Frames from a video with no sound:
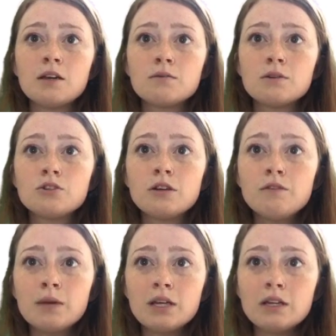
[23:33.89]

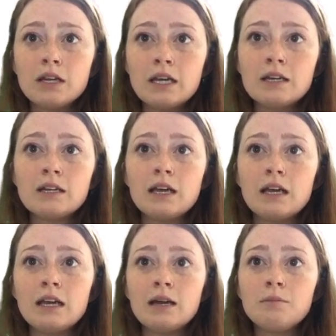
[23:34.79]
retrievability,
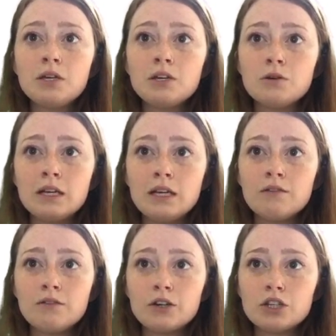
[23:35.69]
and ambiguity
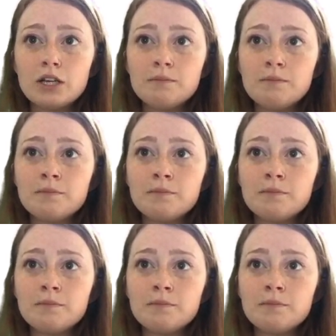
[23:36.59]
aversion.